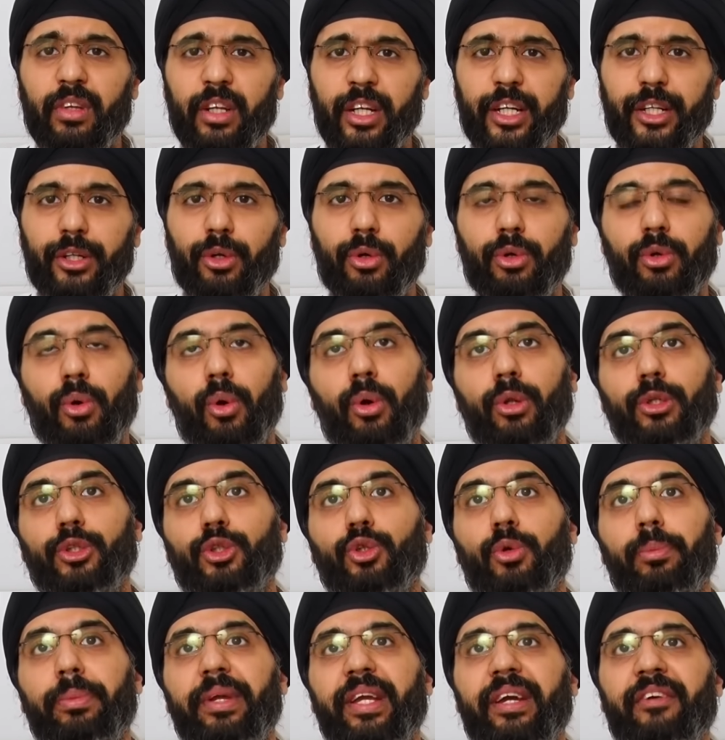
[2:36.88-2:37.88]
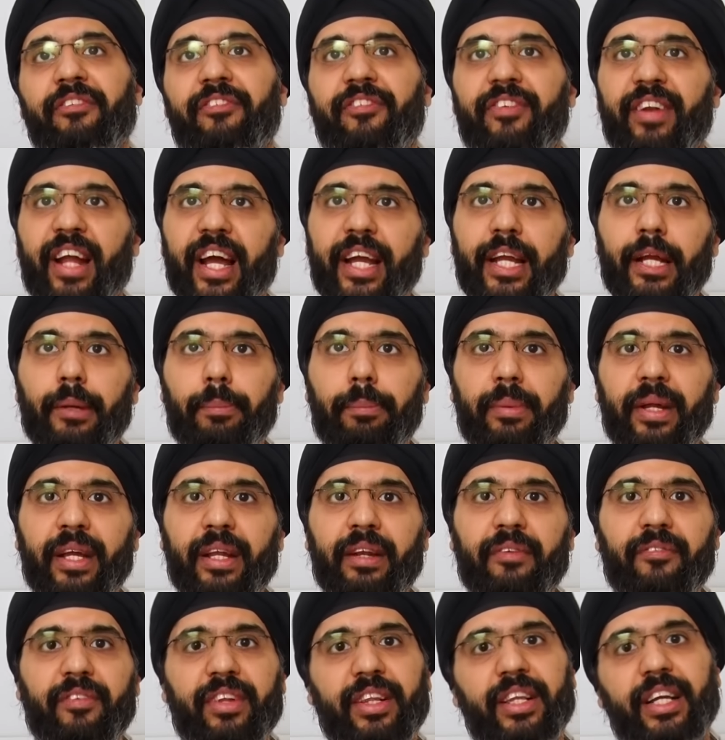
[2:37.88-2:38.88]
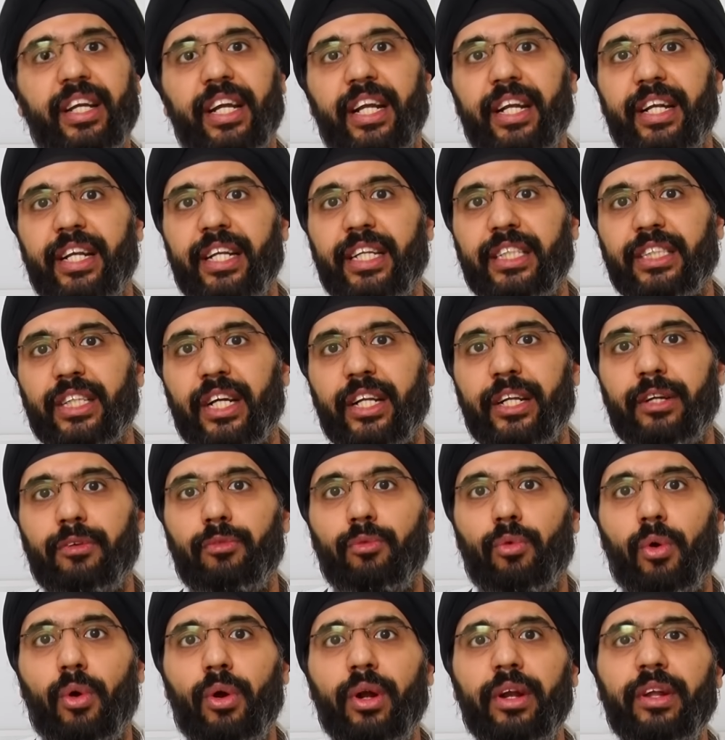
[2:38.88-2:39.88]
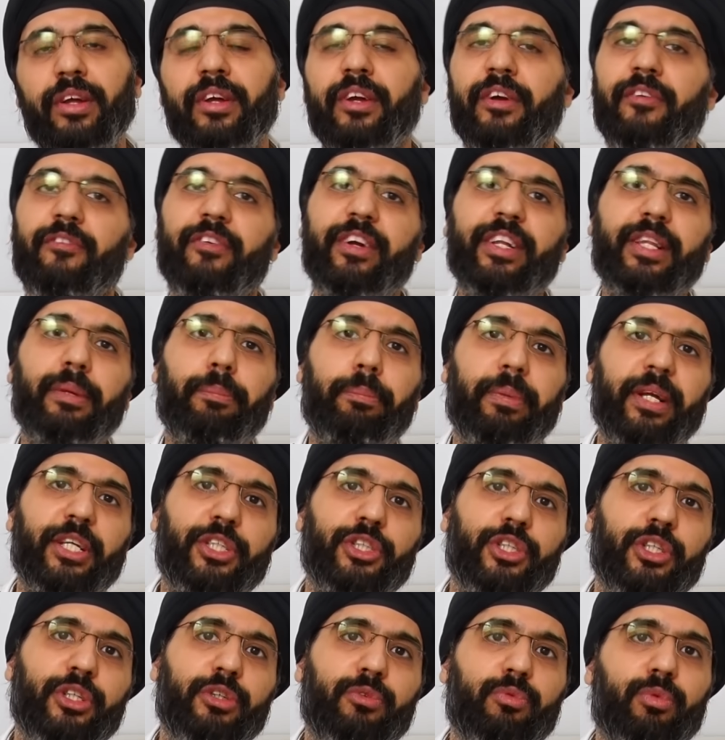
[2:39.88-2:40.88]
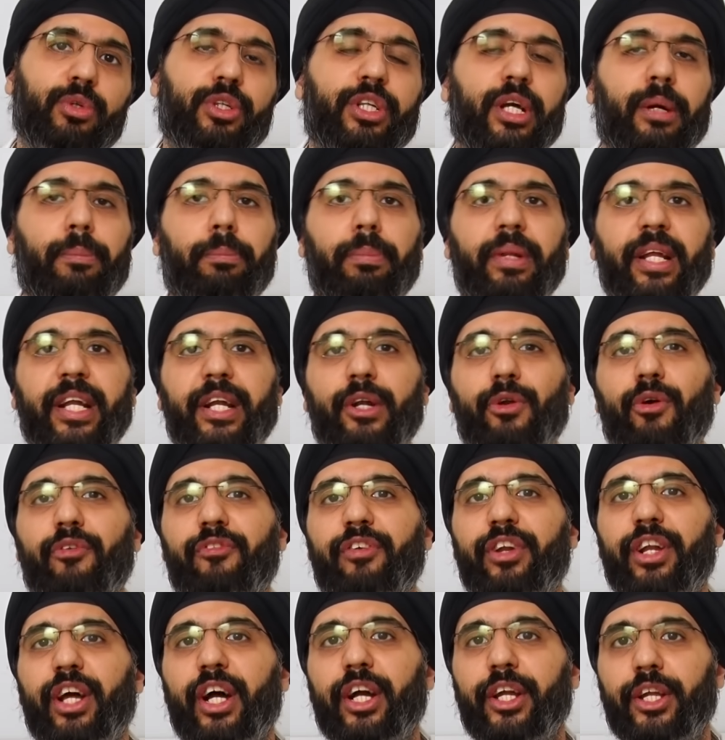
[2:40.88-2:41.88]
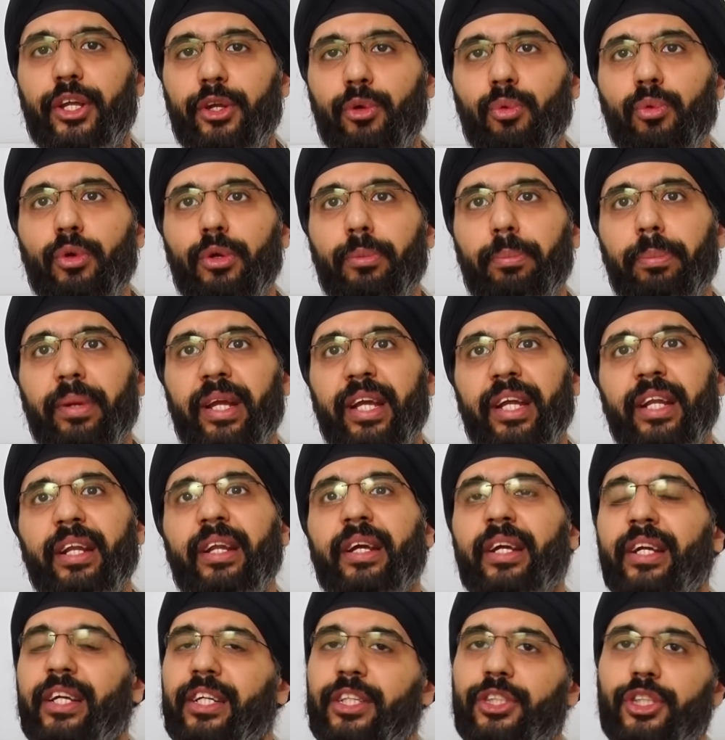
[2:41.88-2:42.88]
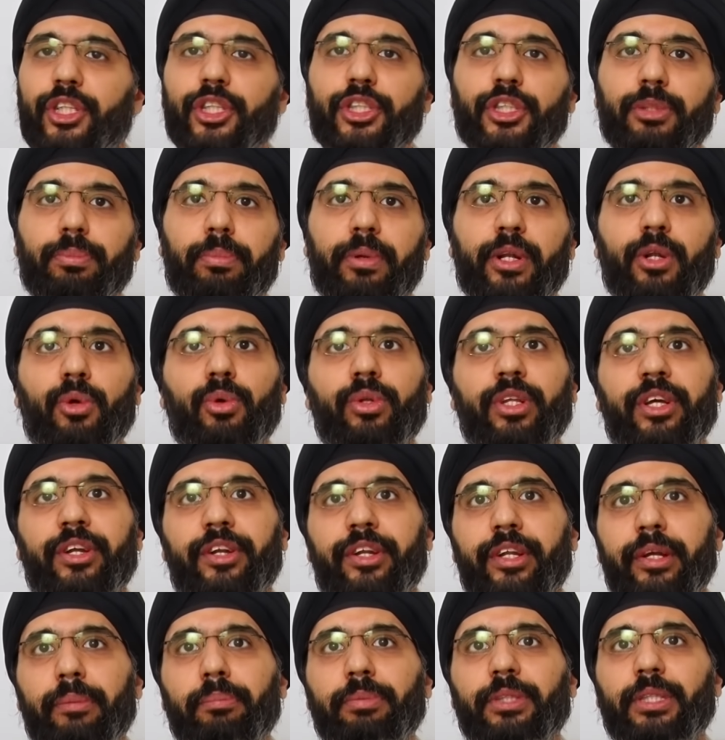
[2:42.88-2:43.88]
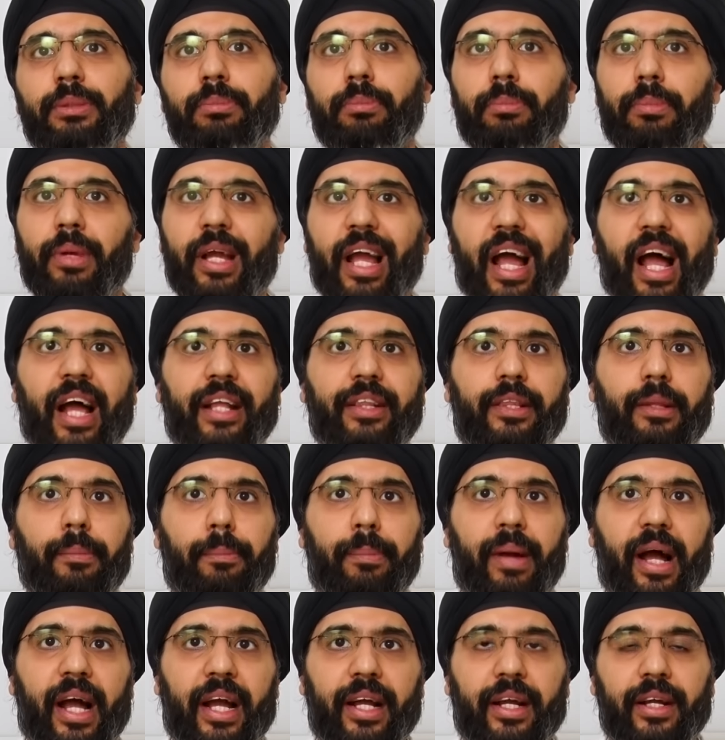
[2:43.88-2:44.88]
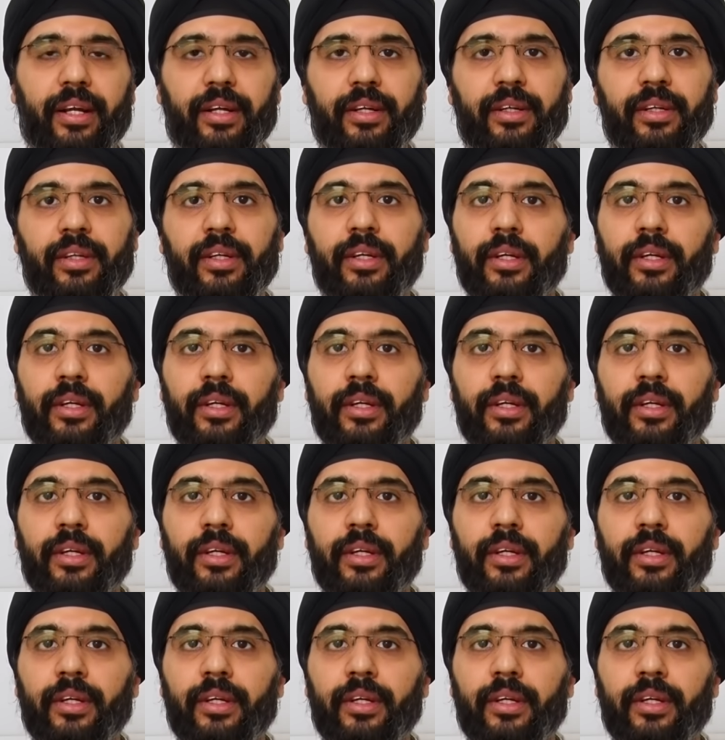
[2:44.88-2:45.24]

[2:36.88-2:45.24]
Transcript: It could also be a flank pain when the kidneys are involved, where the patient would complain of an acute pain just below the ribs at the back.